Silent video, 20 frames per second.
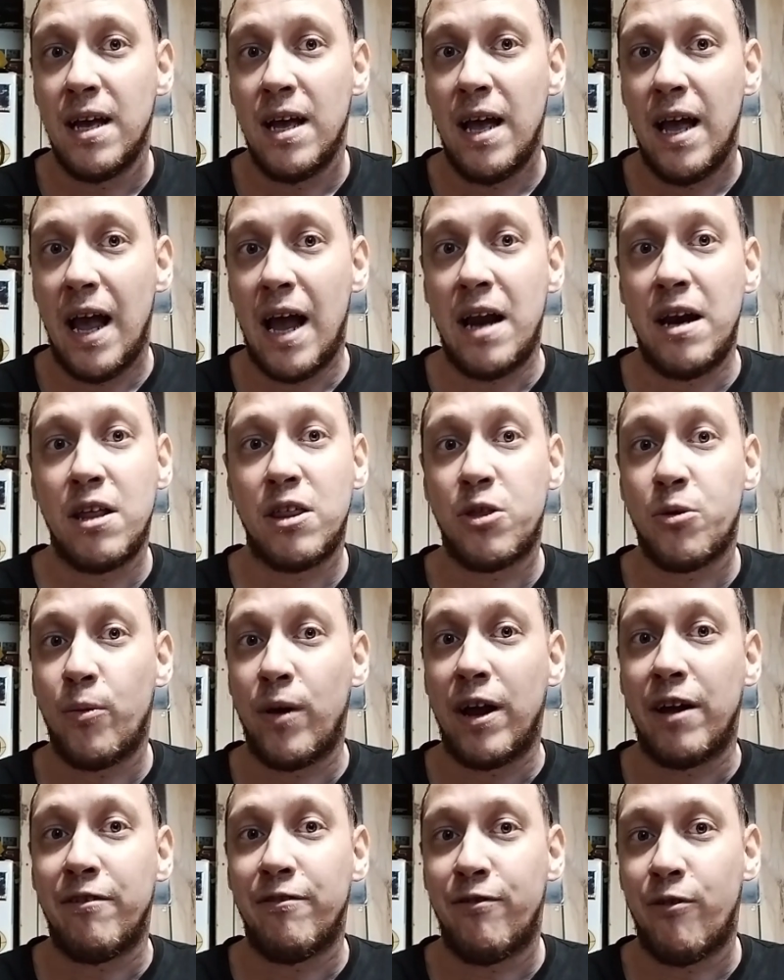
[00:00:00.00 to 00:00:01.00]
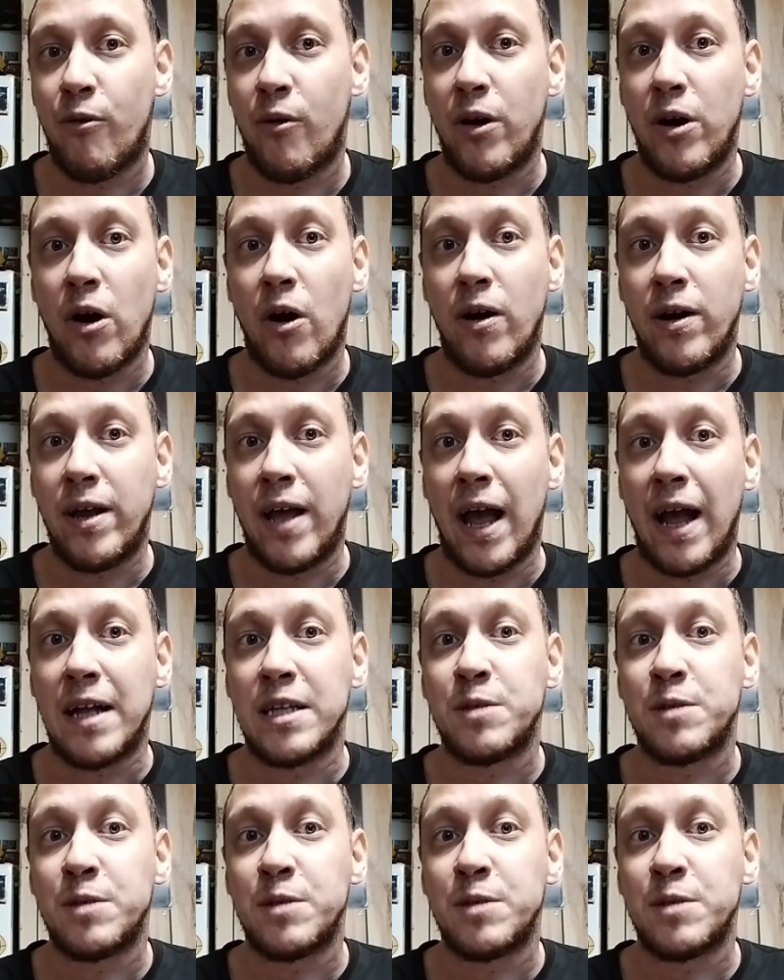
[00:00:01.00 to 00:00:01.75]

into 3 and 4 yard gains,